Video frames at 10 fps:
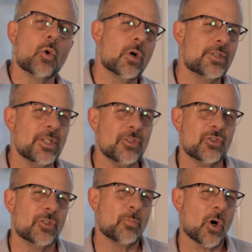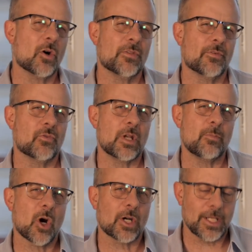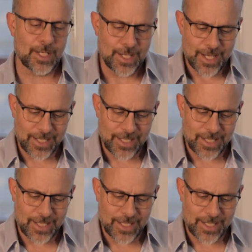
or is this just part of the free market?